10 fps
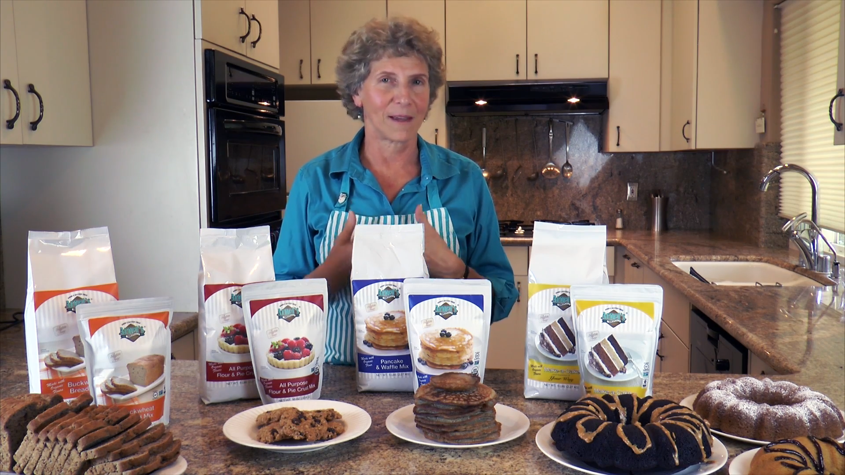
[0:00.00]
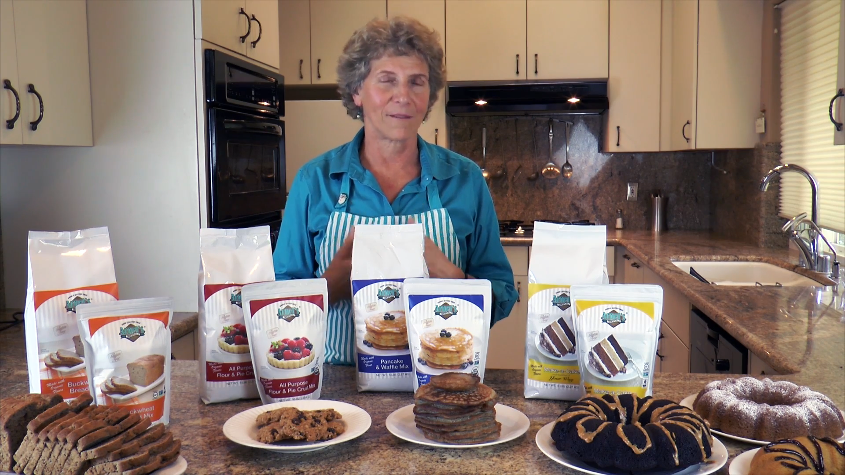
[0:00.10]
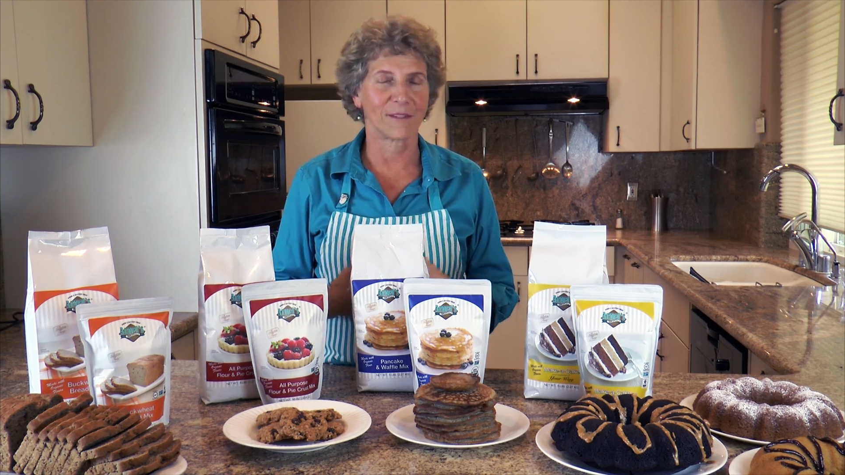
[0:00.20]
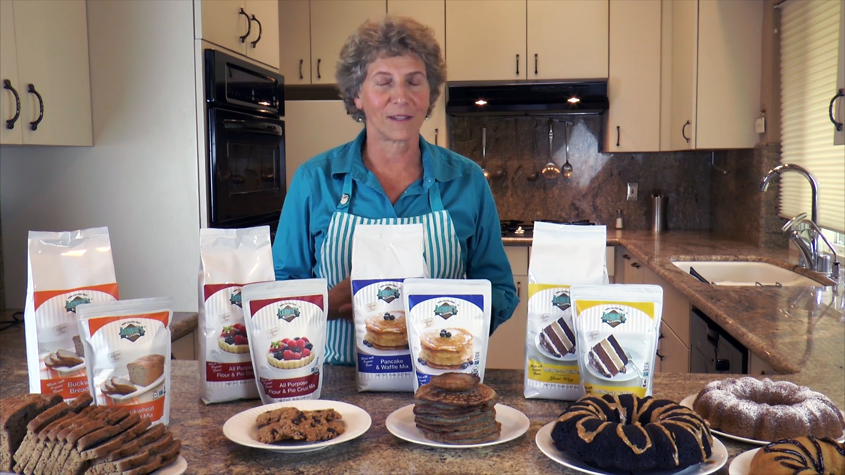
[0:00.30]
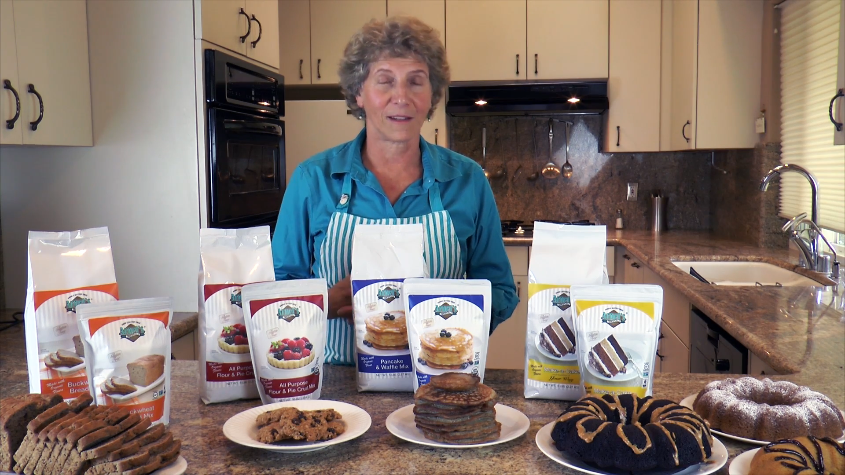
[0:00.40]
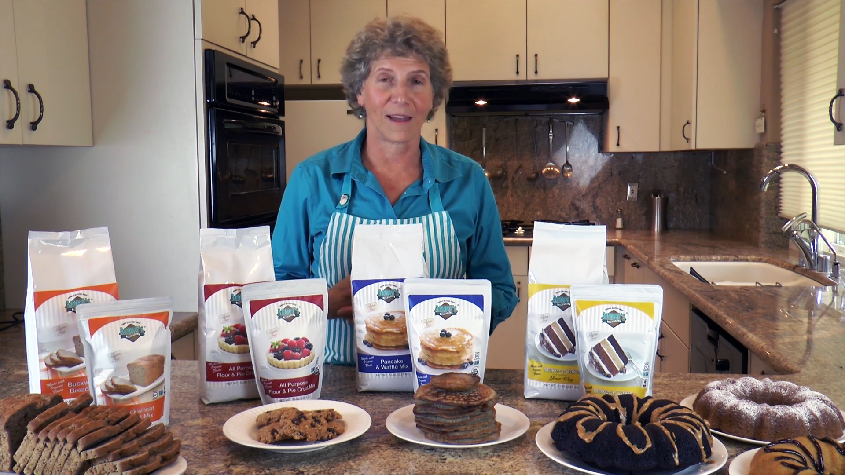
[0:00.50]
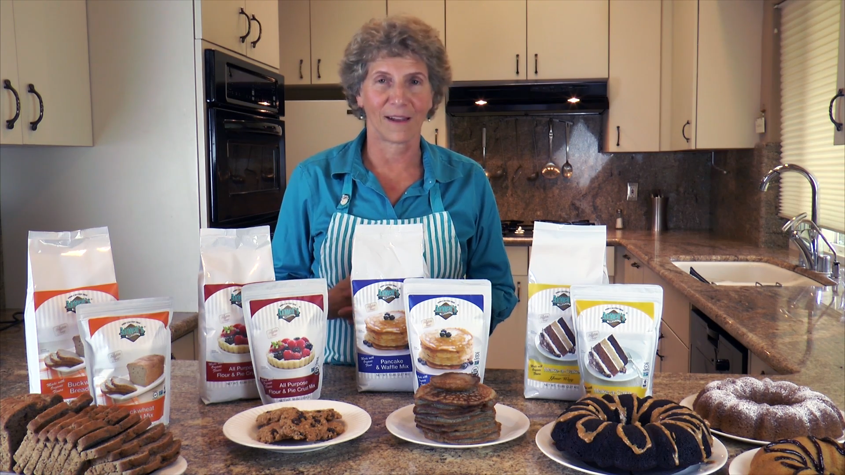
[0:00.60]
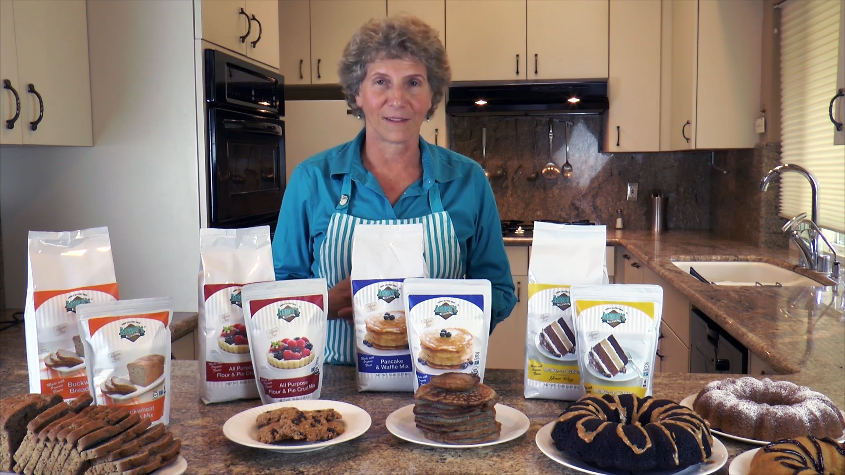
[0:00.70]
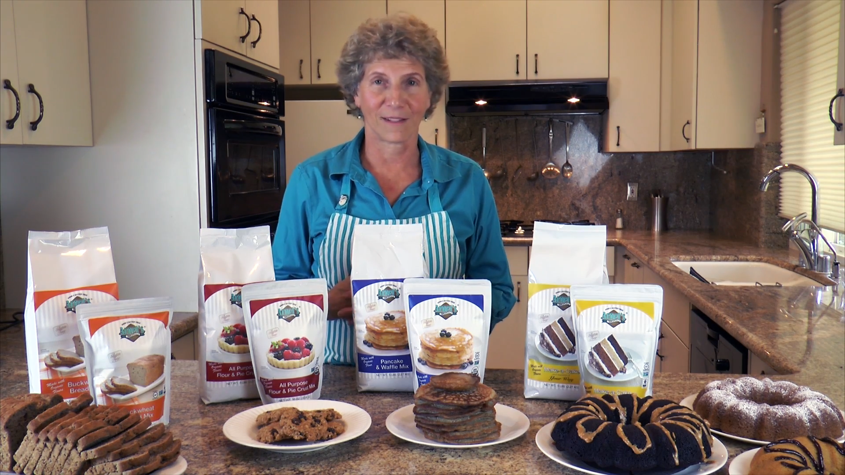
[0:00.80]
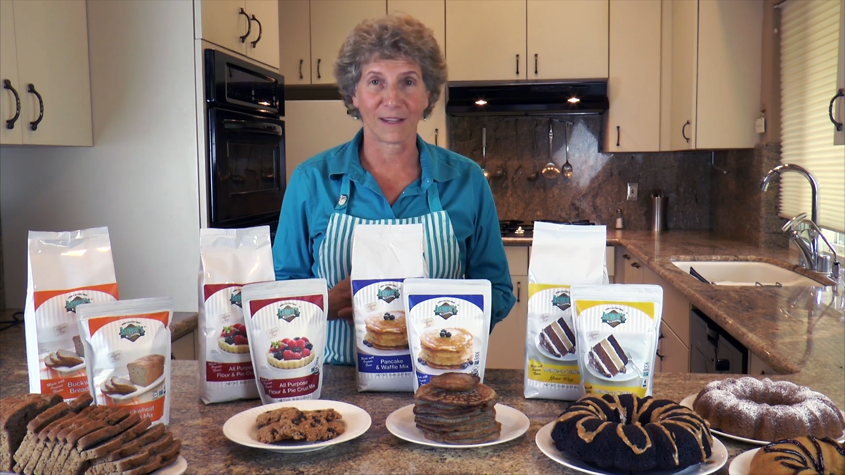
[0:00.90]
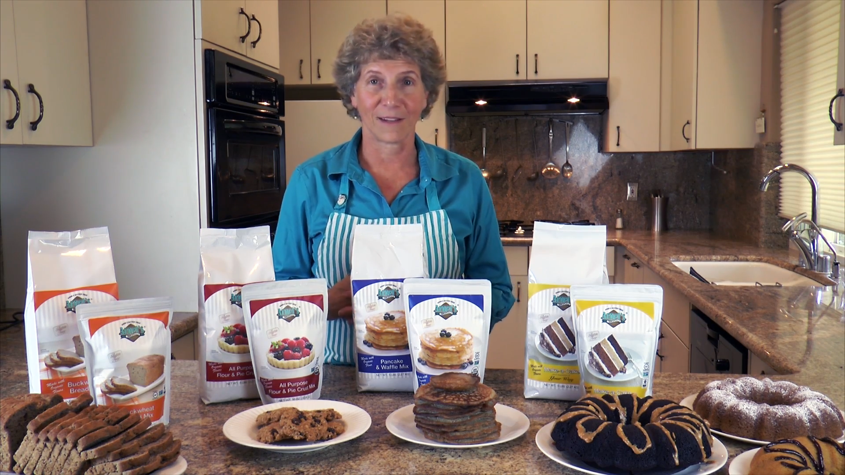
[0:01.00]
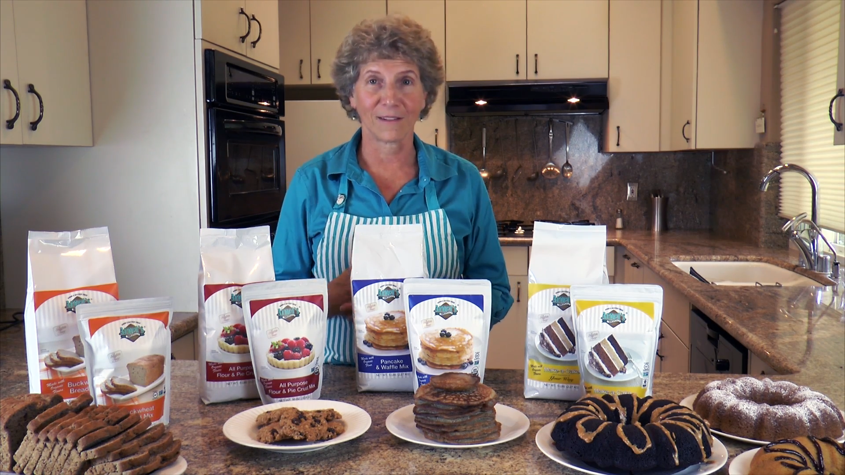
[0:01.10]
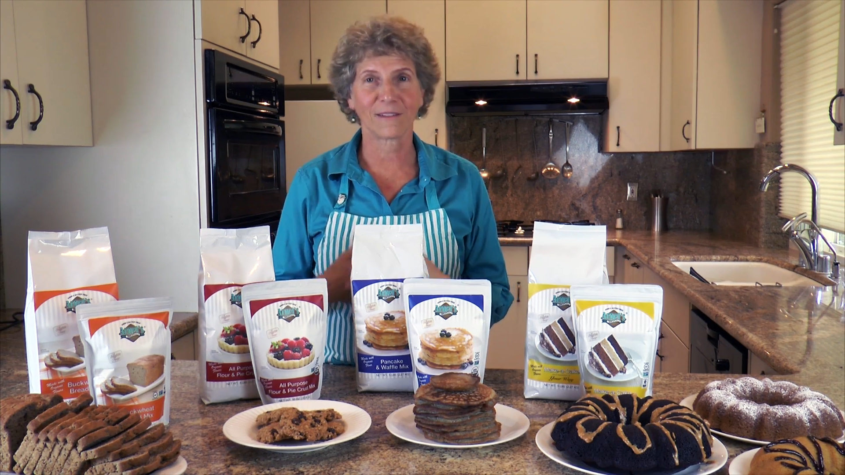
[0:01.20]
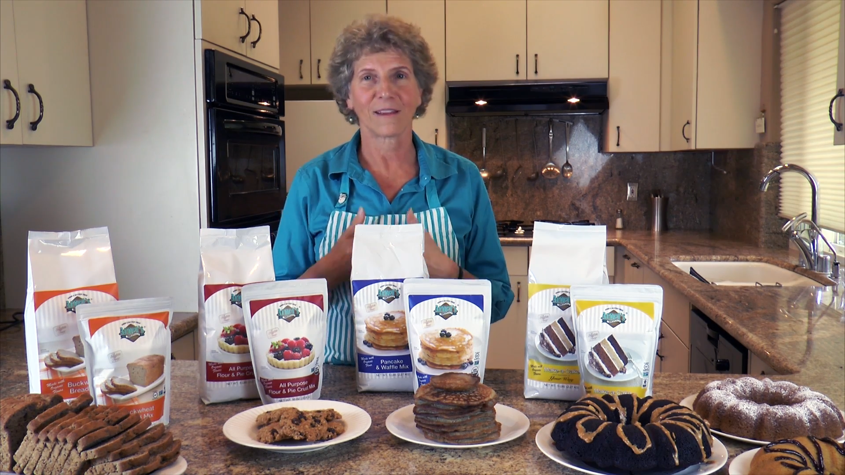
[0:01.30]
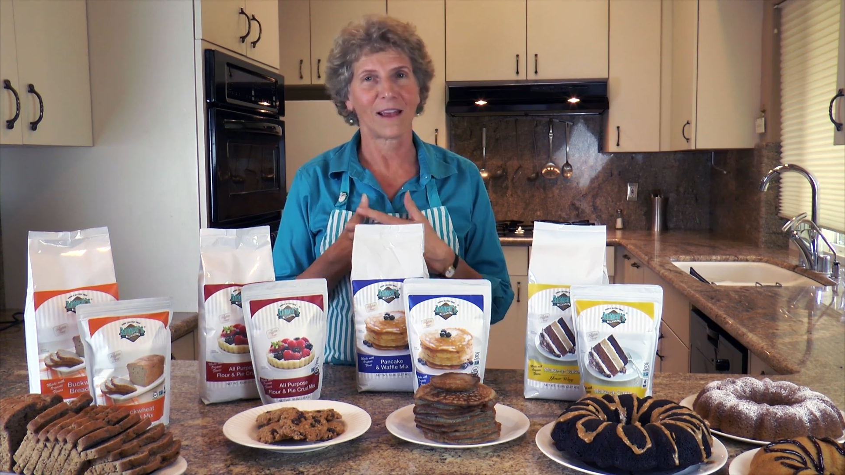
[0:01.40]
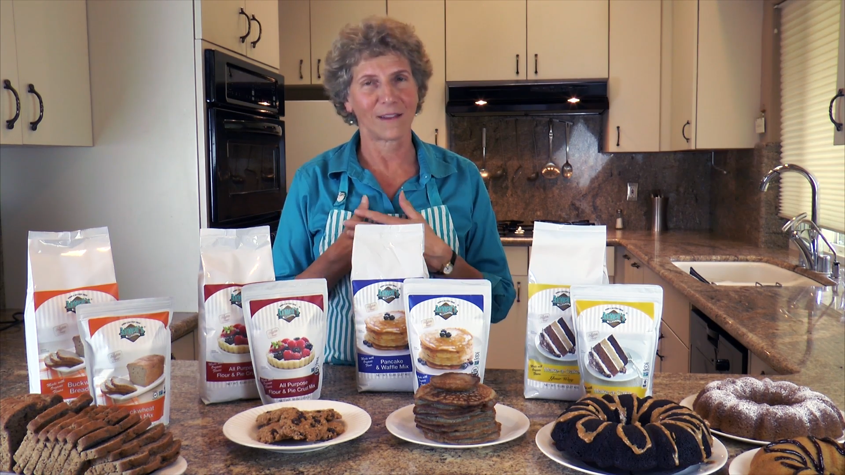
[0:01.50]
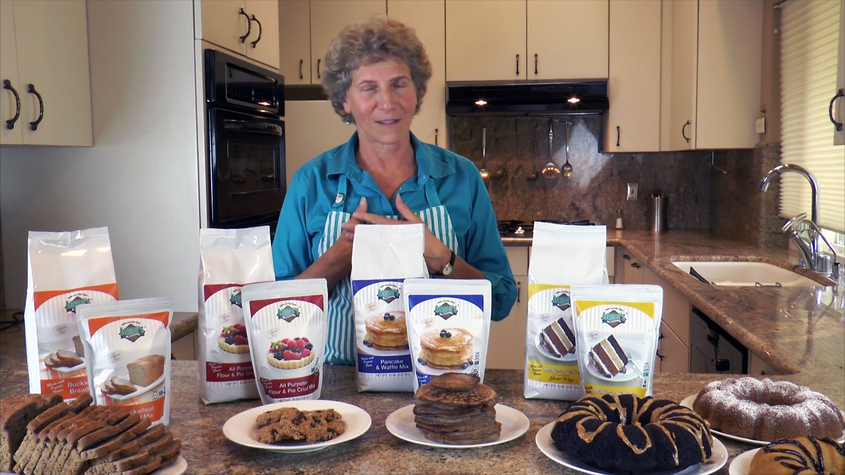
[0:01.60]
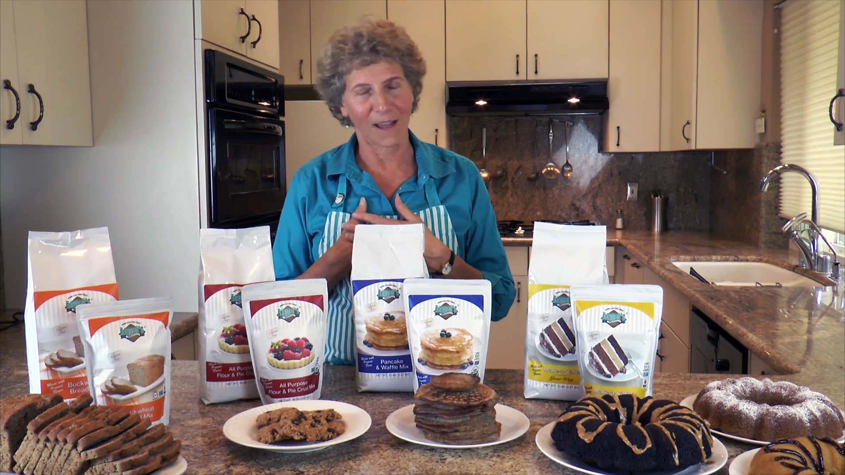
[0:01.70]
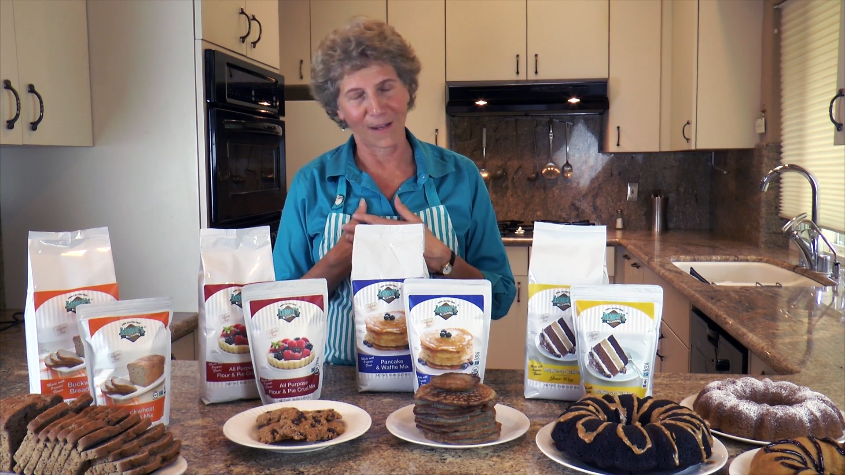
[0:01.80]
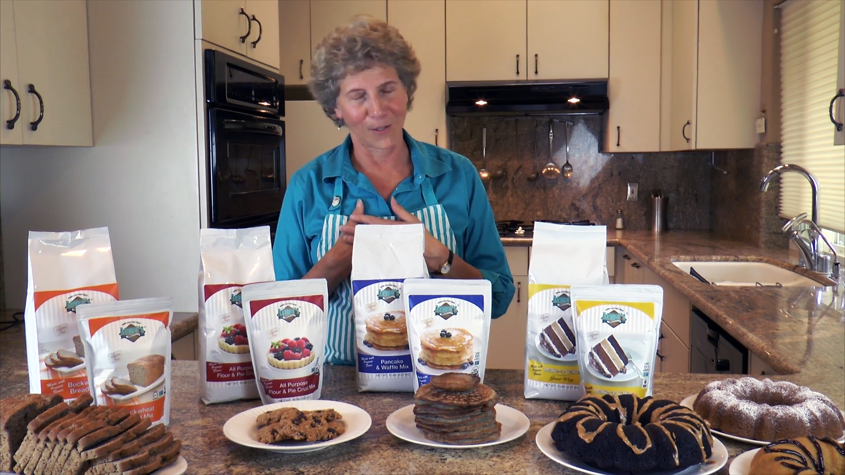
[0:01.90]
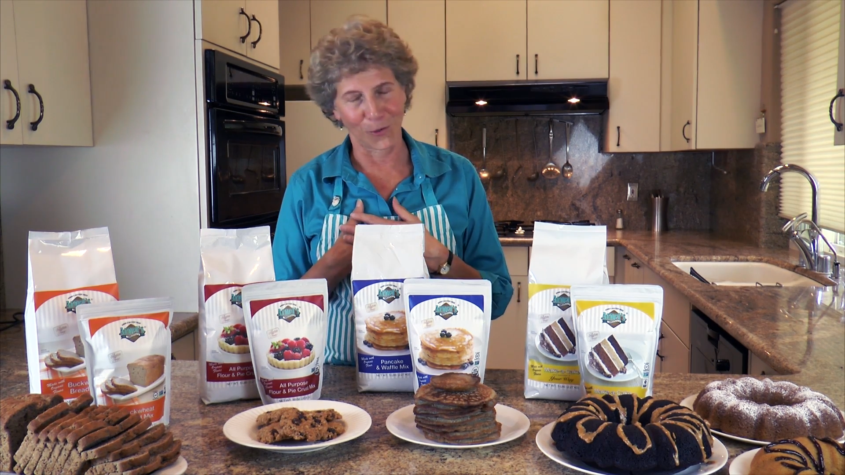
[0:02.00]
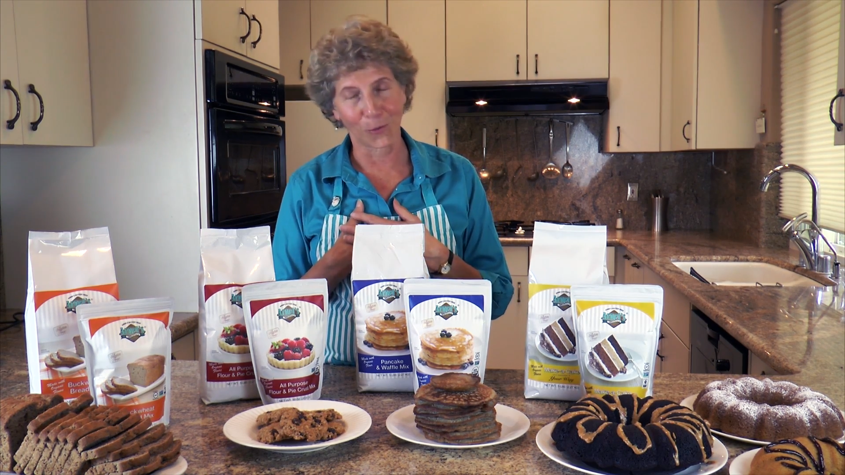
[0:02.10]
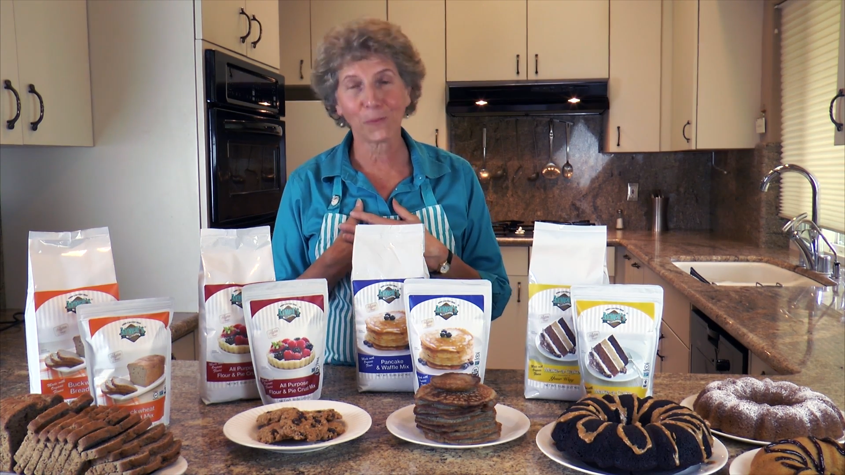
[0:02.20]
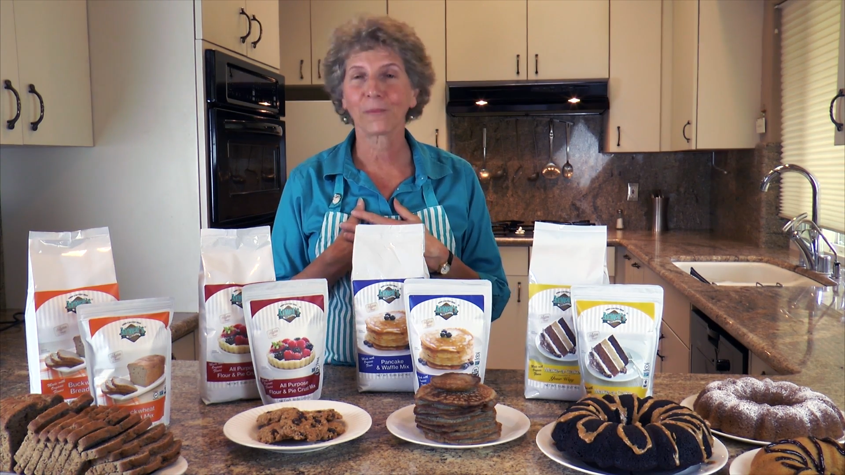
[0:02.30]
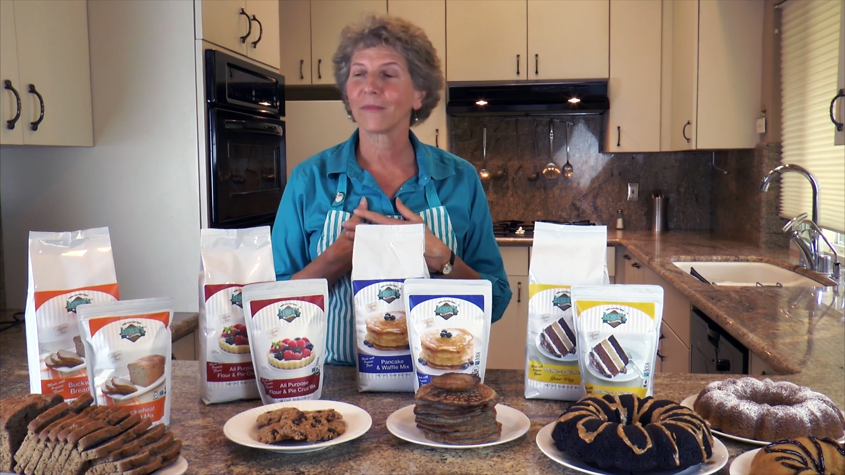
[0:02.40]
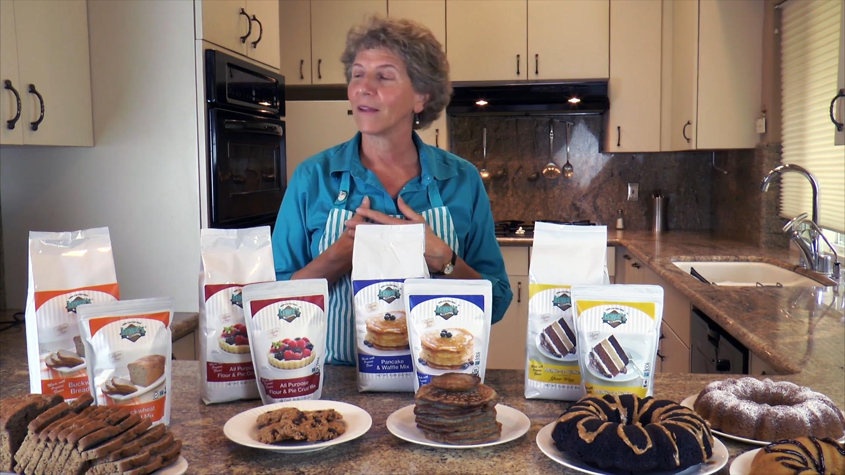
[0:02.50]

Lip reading: to have celiac disease, as I do,